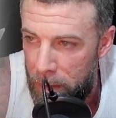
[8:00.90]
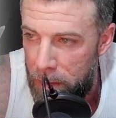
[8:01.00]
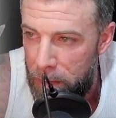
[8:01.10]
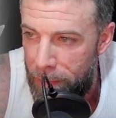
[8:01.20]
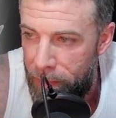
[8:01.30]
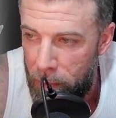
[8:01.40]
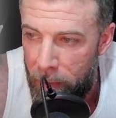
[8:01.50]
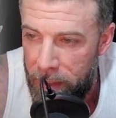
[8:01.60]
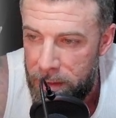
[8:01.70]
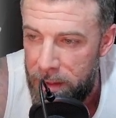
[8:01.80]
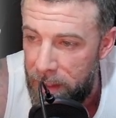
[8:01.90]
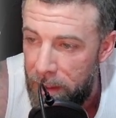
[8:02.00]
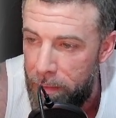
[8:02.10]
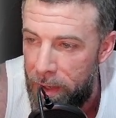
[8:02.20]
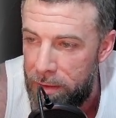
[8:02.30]
a few ways to
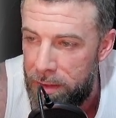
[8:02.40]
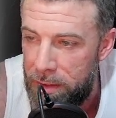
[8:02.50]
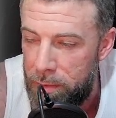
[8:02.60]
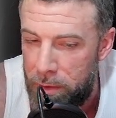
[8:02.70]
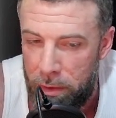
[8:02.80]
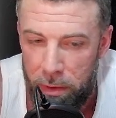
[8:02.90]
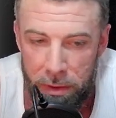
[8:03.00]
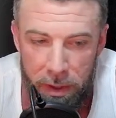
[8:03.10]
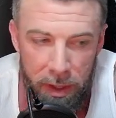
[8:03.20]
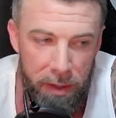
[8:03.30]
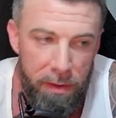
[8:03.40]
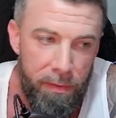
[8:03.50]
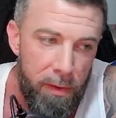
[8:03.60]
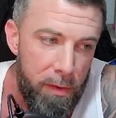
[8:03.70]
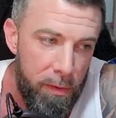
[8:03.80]
think about this when you're looking at the
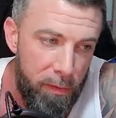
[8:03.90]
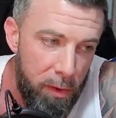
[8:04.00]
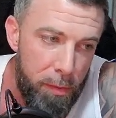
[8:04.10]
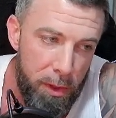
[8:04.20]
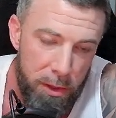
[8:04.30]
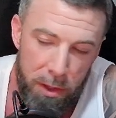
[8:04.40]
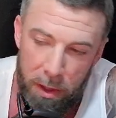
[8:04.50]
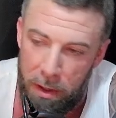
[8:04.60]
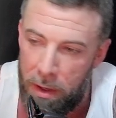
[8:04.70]
footprint chart